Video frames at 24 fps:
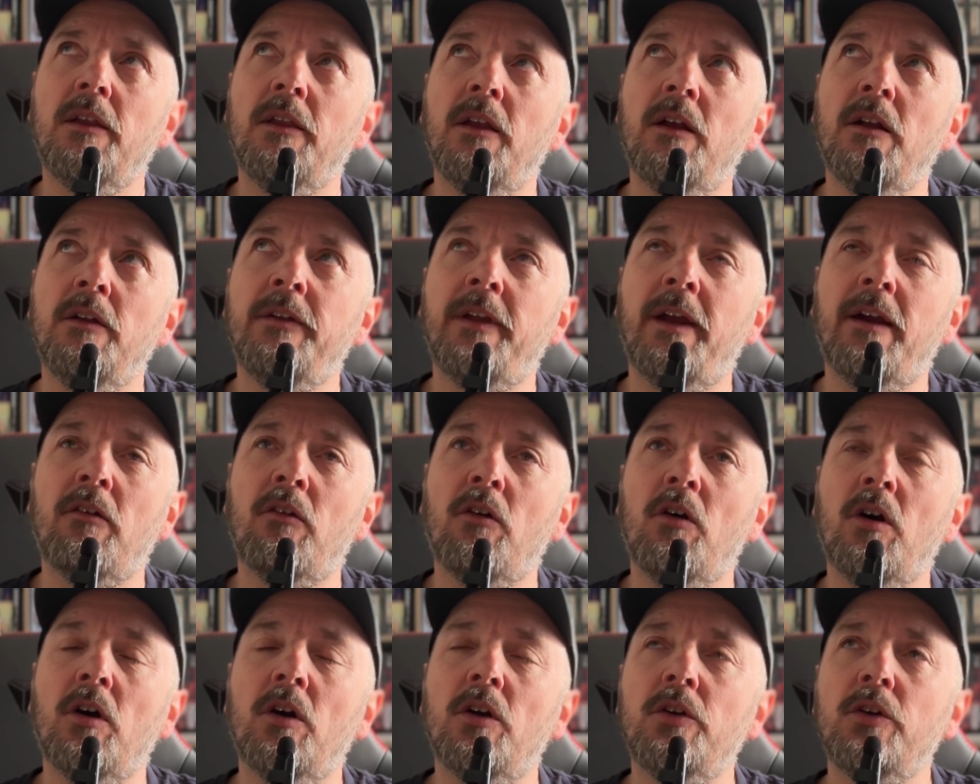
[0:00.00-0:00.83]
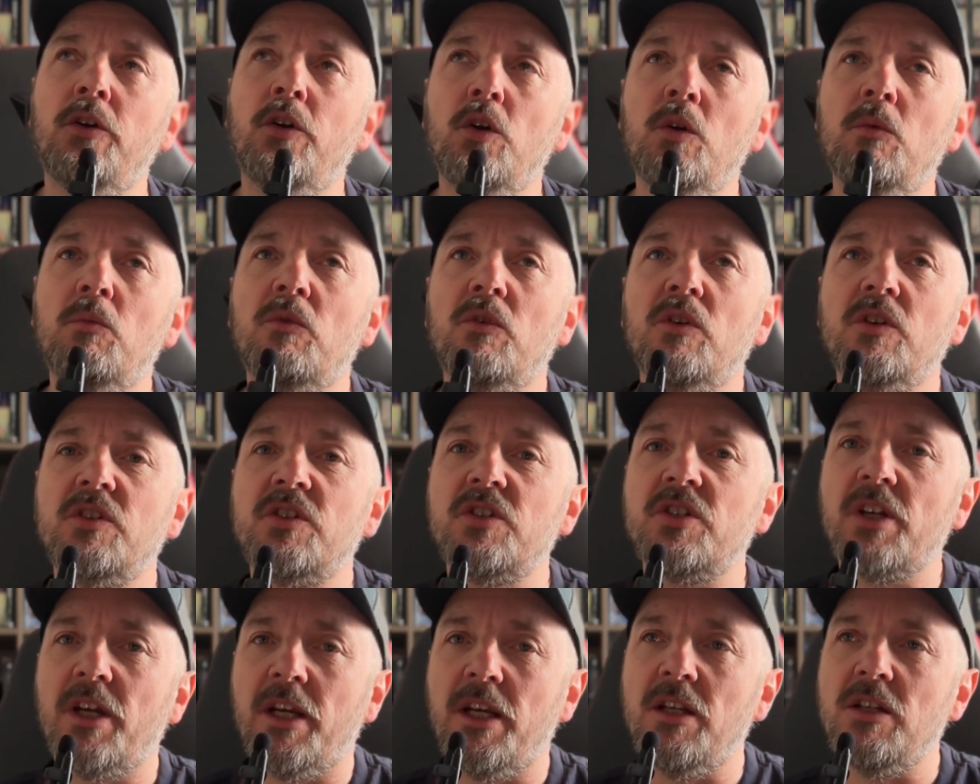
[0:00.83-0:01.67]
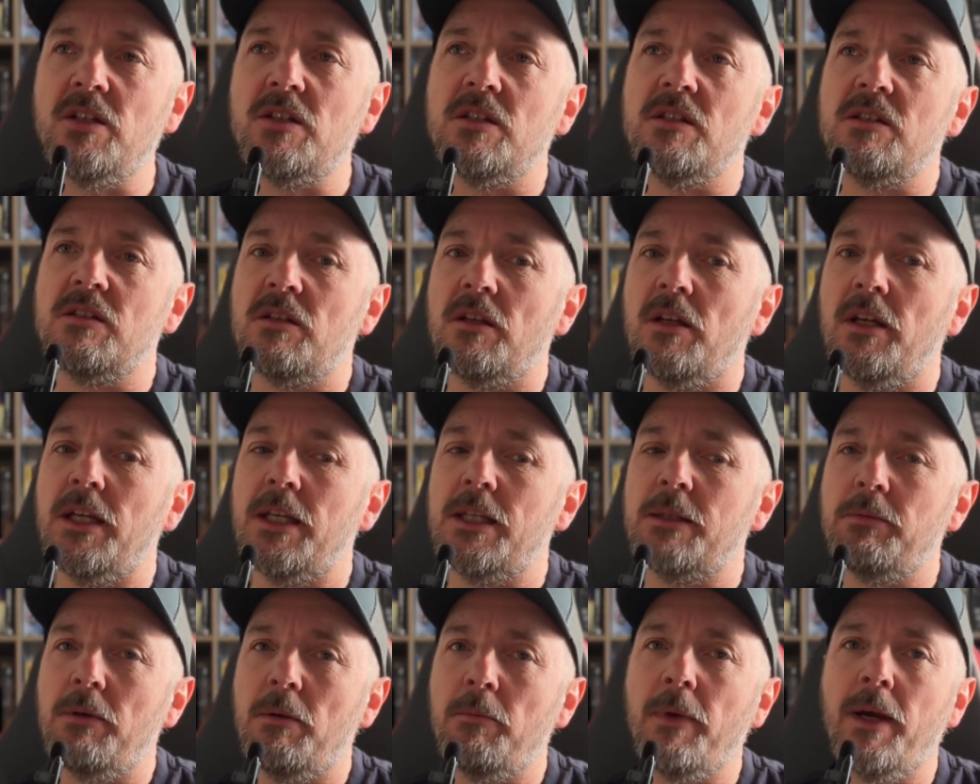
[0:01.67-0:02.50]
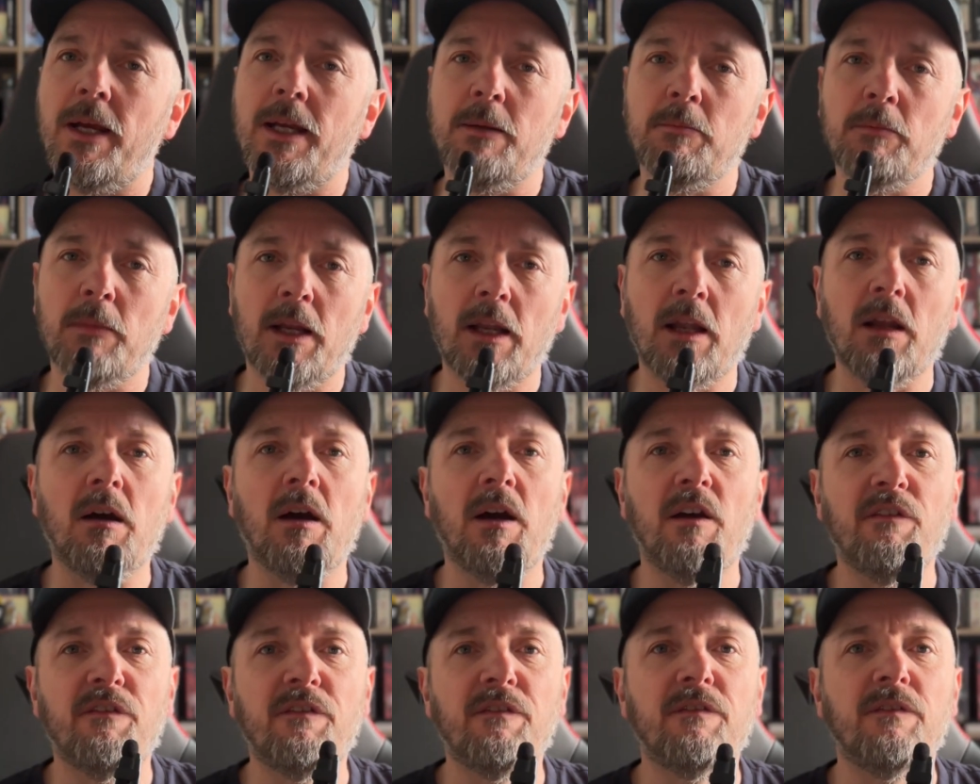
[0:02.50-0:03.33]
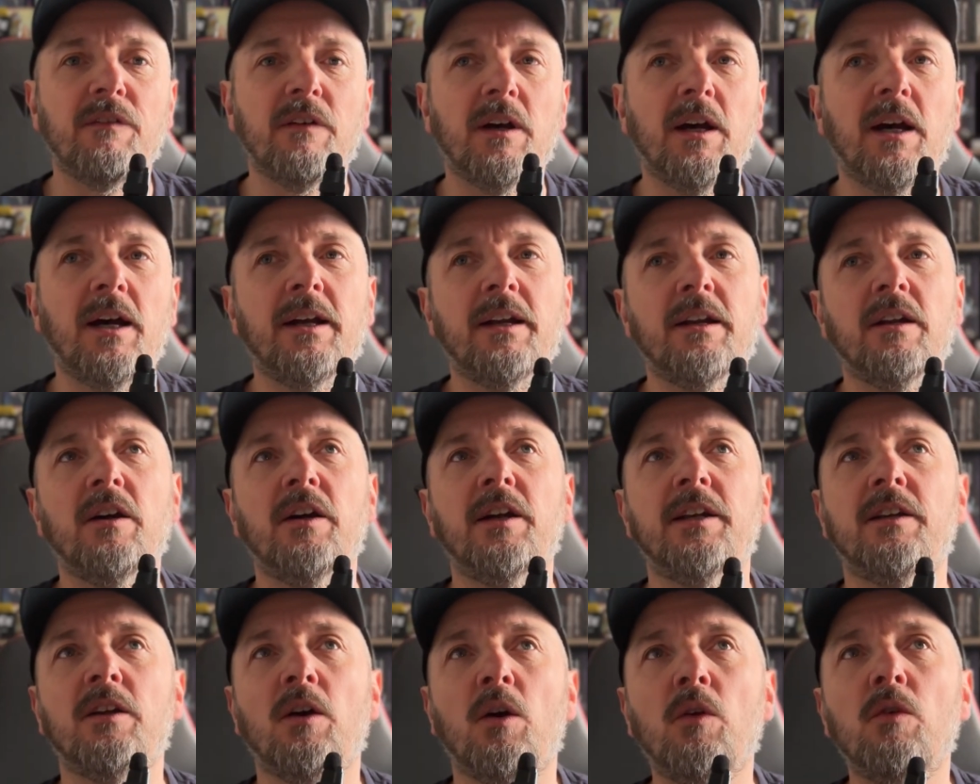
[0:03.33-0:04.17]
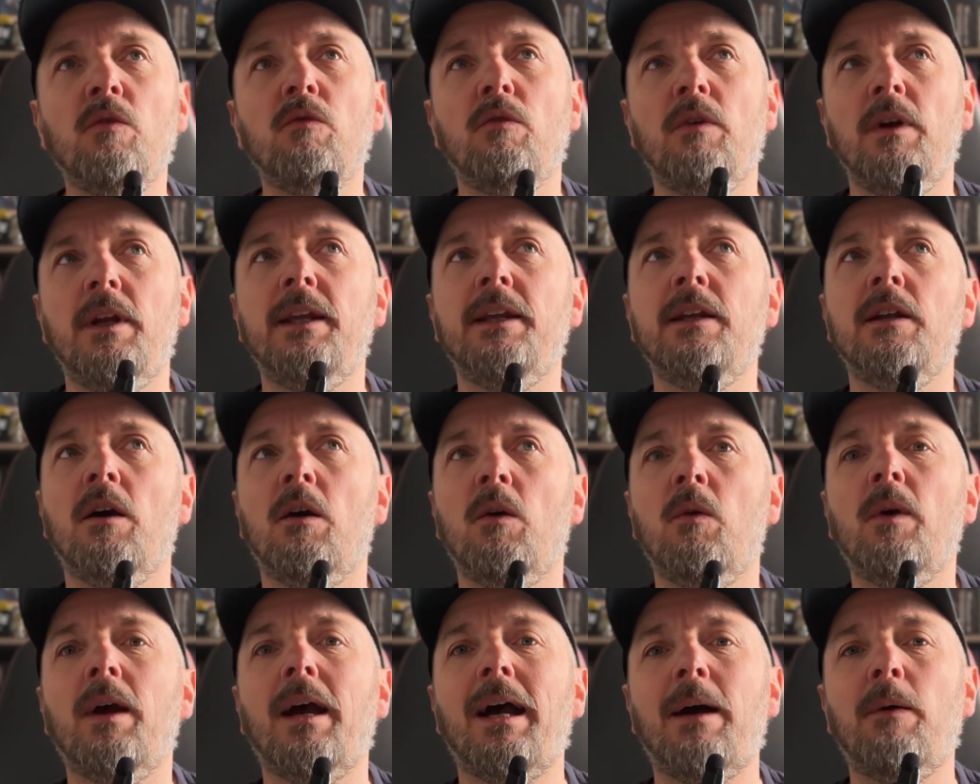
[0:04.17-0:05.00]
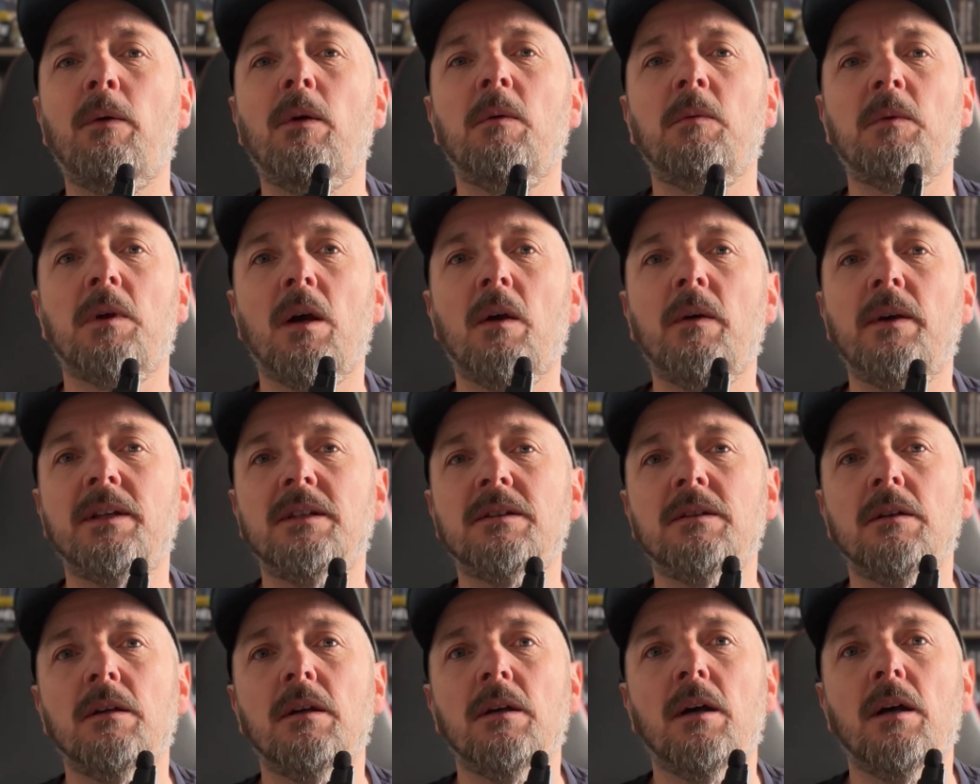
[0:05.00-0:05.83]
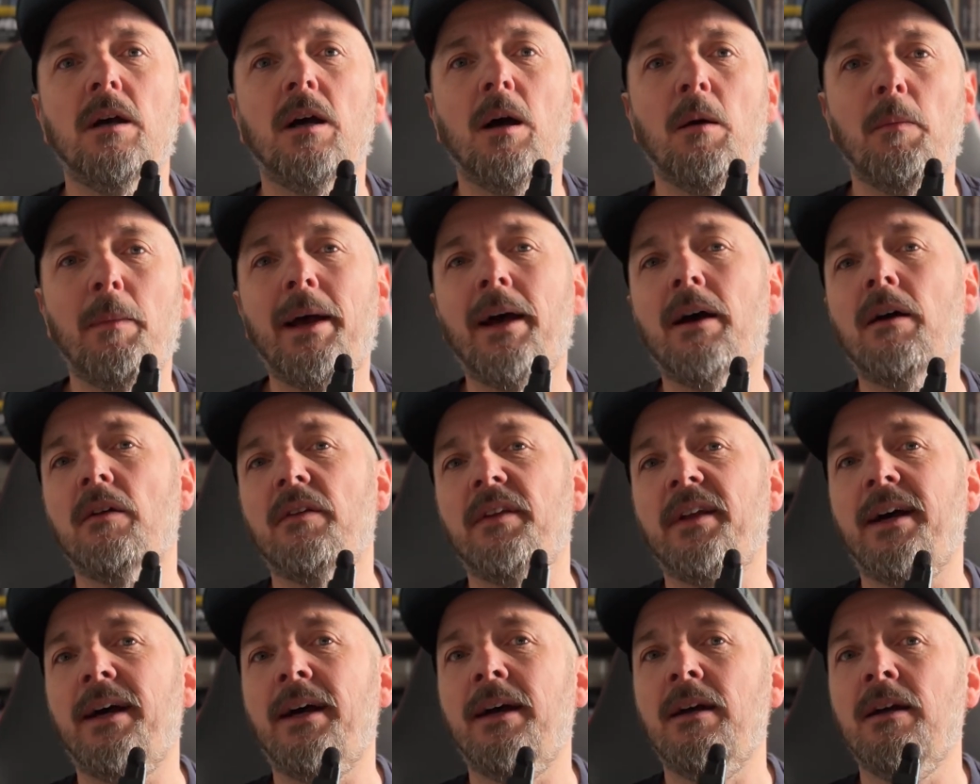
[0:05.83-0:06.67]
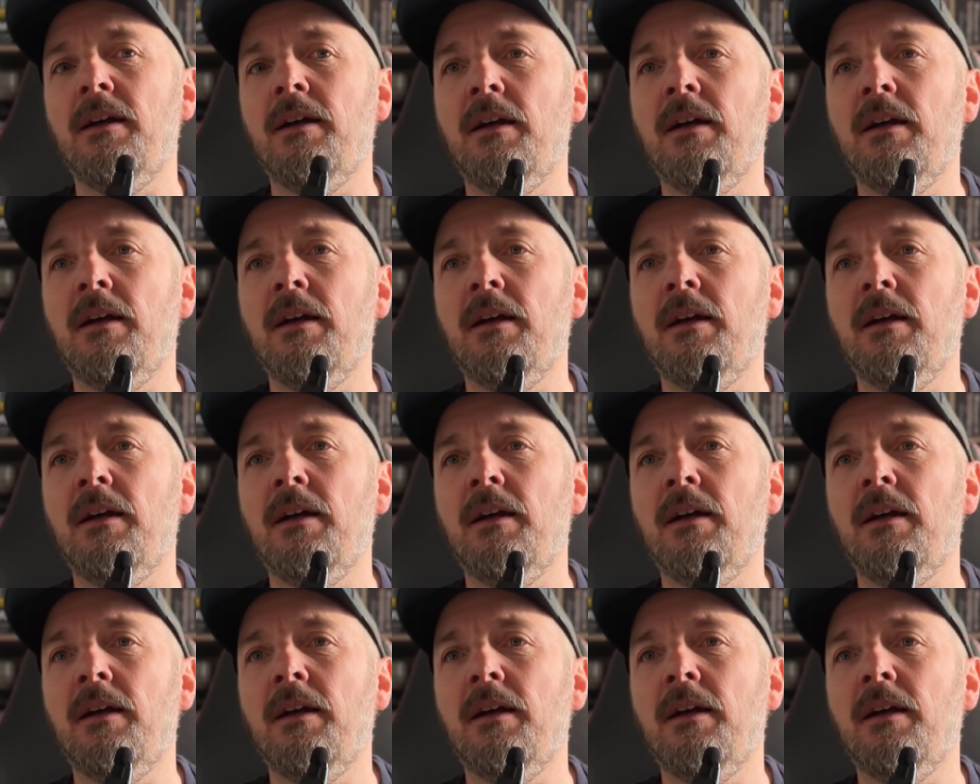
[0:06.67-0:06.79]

there are numerous changes that need to be made in my life, and I don't really know how I'm going to about that.